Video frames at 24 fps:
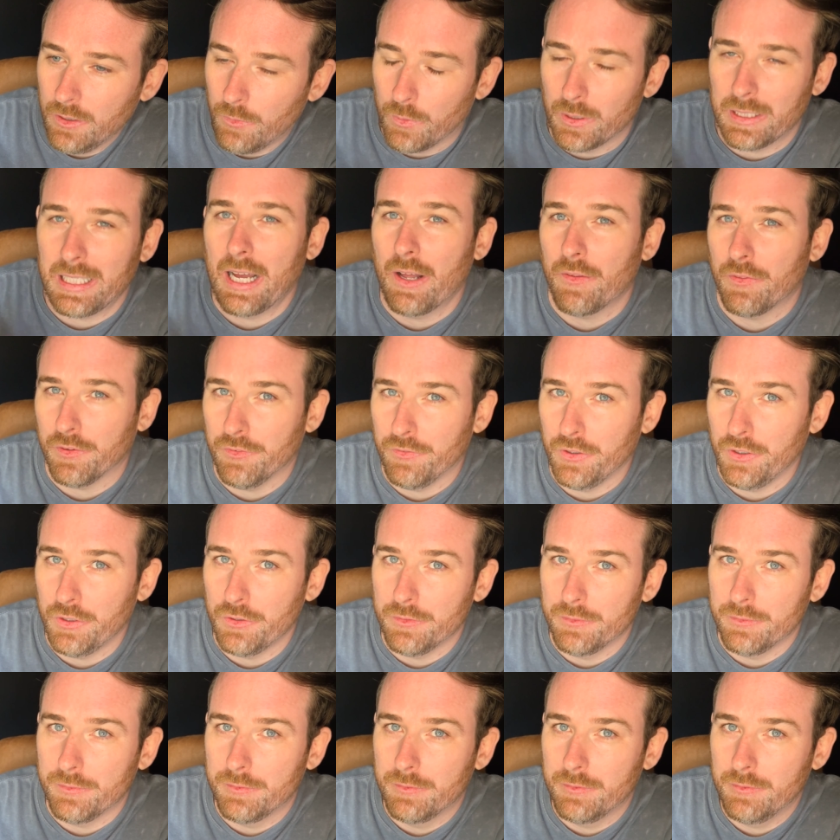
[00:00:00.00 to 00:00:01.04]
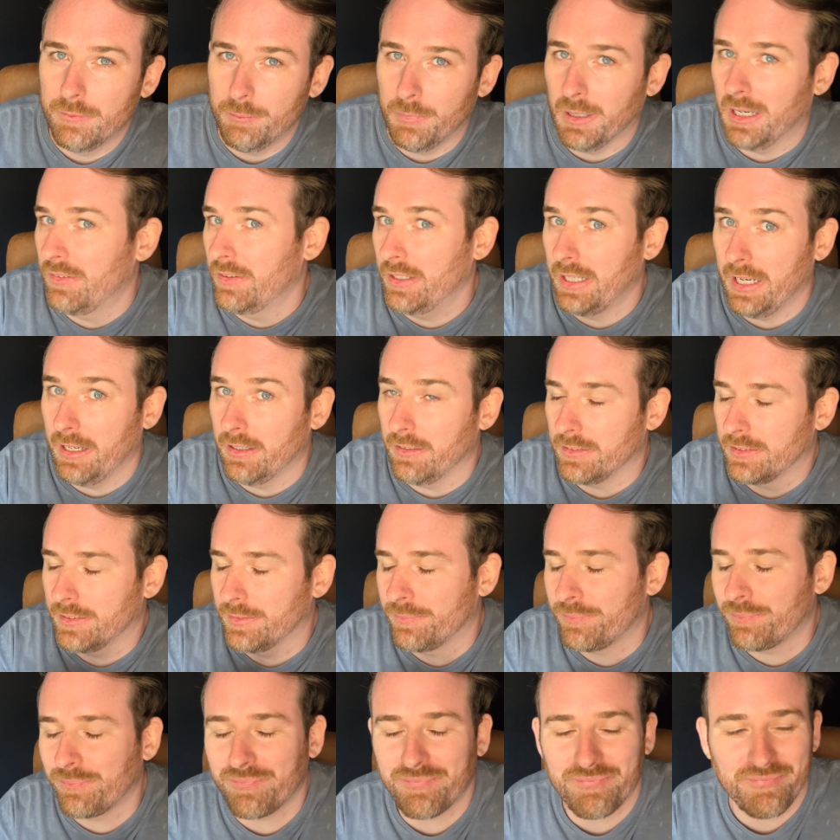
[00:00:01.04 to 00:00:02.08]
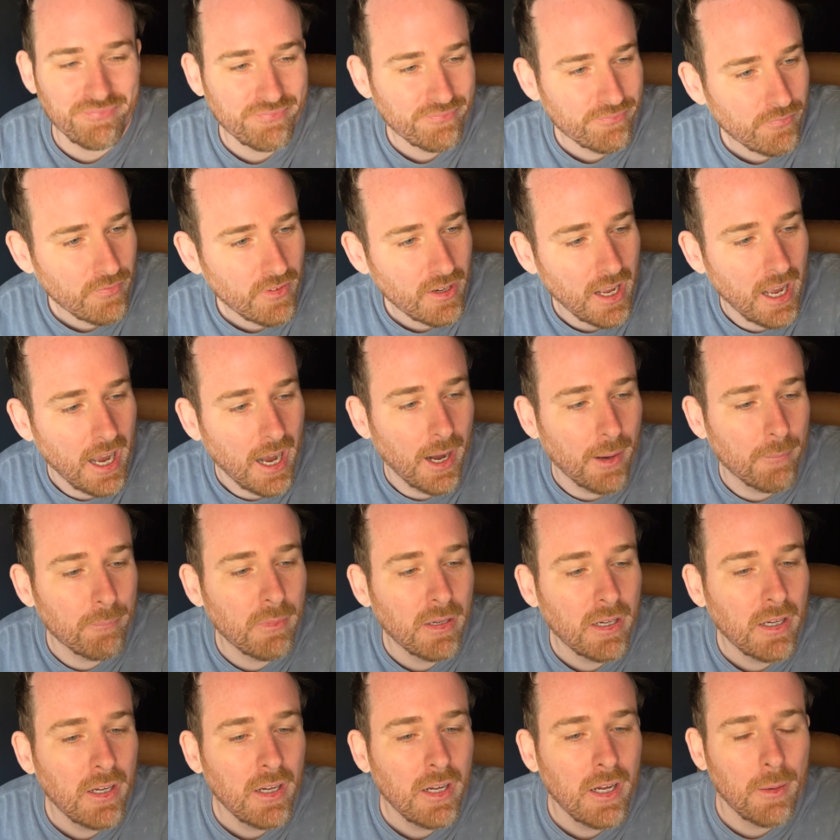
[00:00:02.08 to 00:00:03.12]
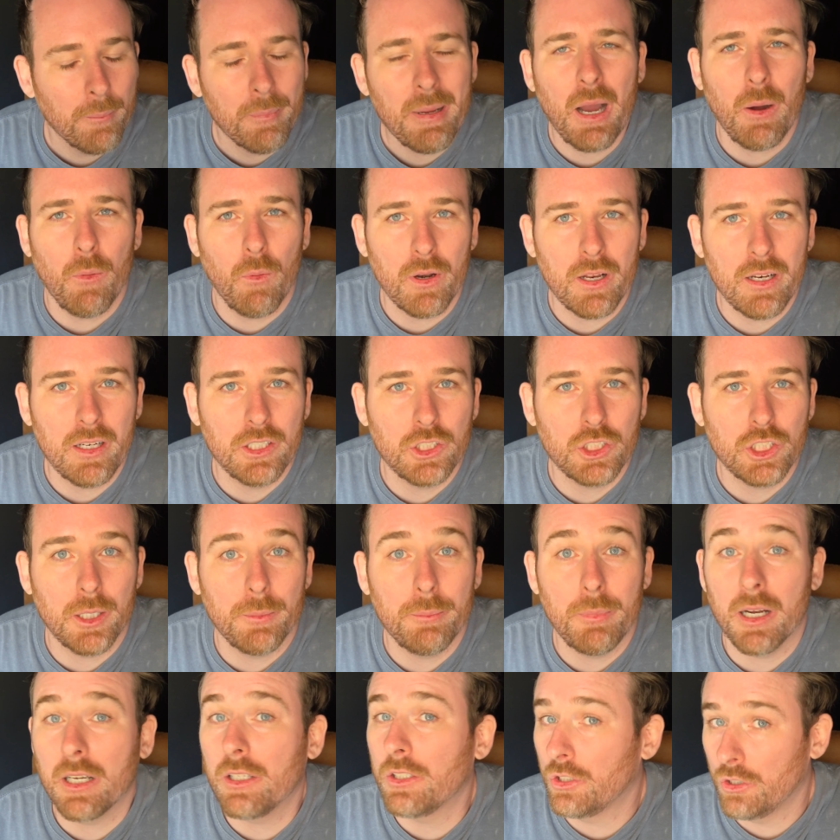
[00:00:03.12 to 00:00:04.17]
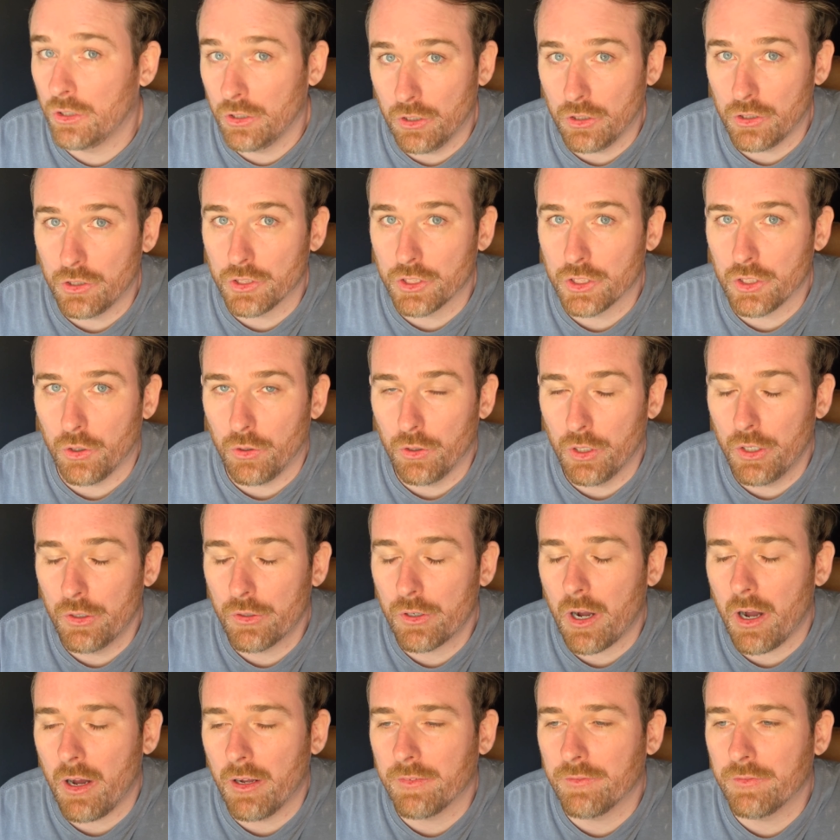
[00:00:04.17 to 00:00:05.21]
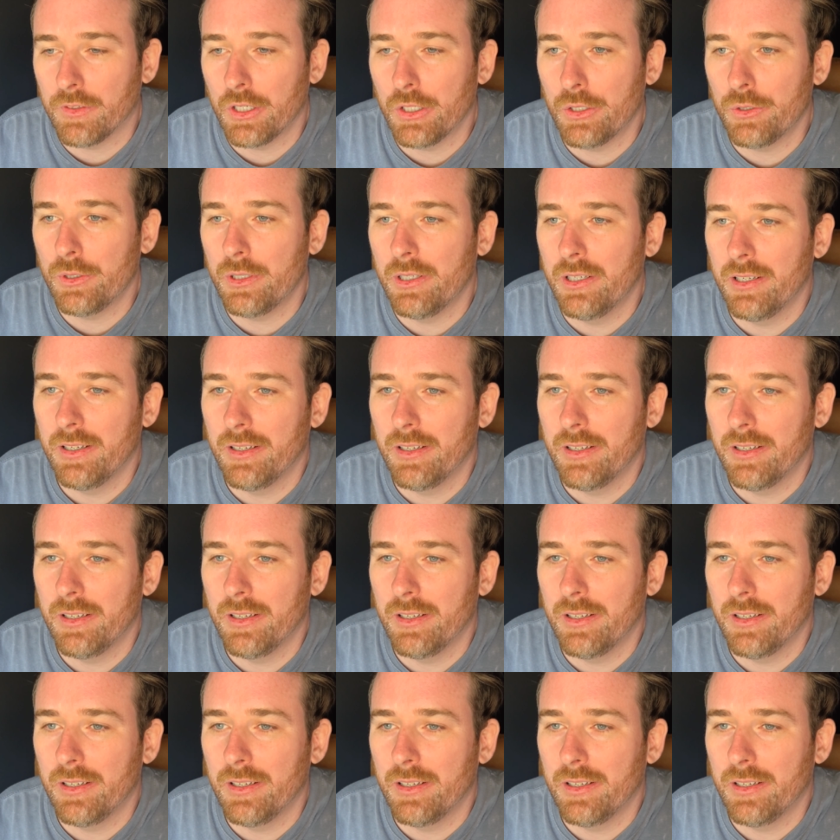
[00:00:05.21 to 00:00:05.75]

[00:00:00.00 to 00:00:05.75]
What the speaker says: without the food, but everything else. But yeah, I wanted to jump on and do a little solo convo